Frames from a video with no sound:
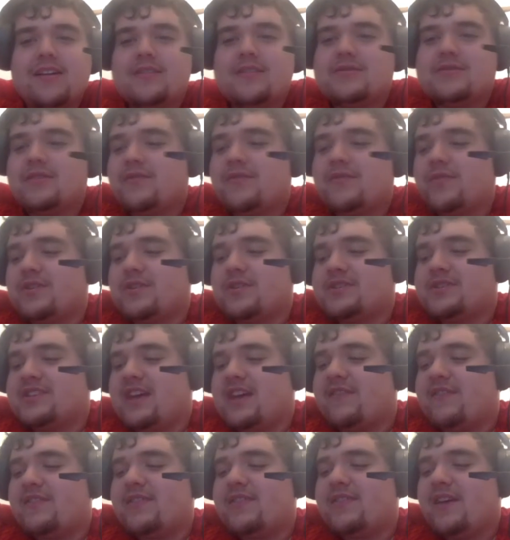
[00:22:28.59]
So for a
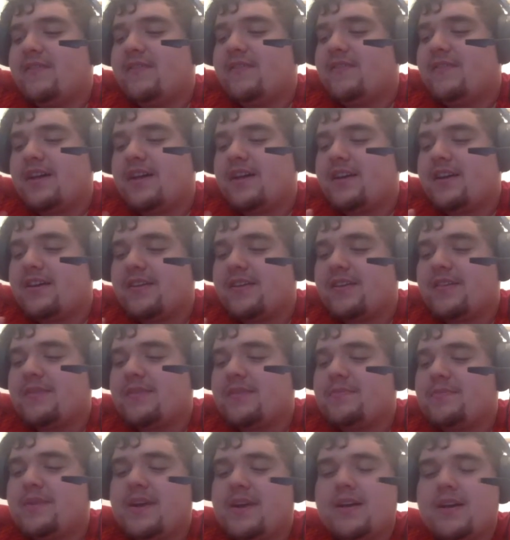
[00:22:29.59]
7th, I feel like
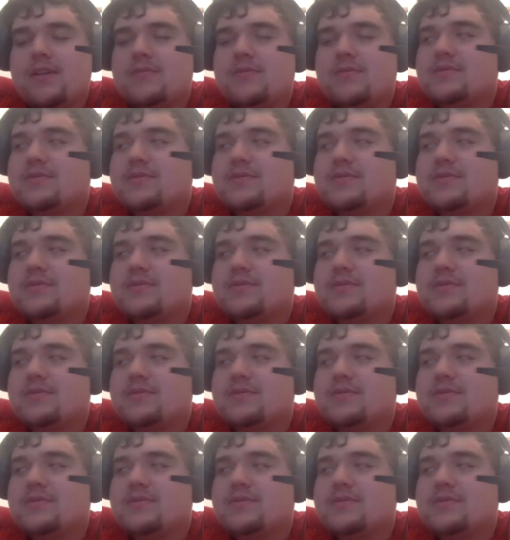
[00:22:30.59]
Panera